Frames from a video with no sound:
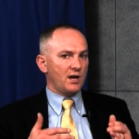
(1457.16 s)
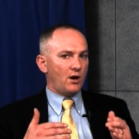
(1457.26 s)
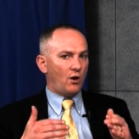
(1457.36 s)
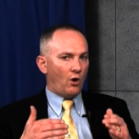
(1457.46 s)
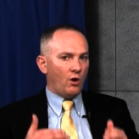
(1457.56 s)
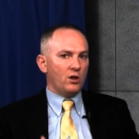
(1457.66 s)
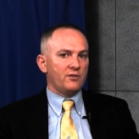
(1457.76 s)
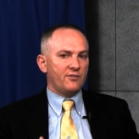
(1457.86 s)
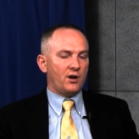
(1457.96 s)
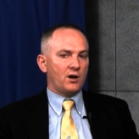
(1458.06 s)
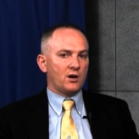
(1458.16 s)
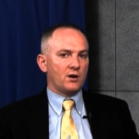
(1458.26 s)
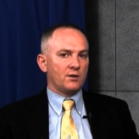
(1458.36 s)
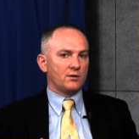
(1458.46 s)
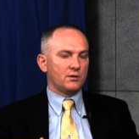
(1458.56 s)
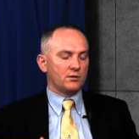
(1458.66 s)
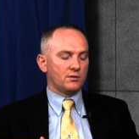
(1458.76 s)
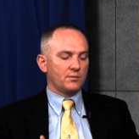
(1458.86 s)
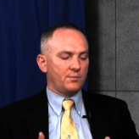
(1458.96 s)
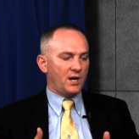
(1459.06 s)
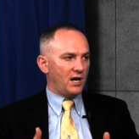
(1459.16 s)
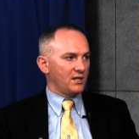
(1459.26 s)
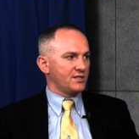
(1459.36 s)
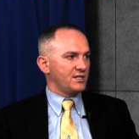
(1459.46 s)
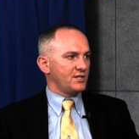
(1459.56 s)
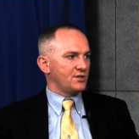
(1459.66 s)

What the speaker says: all of our policies,